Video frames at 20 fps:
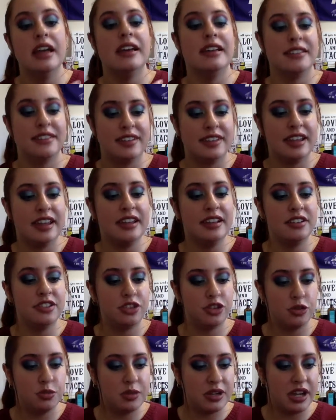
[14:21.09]
Estate
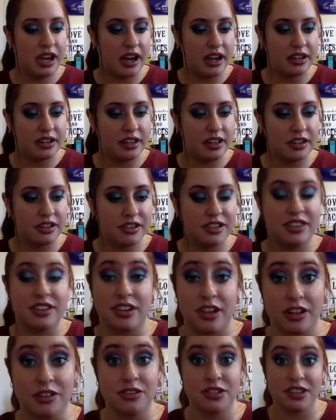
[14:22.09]
Dew Me Highlighter in the color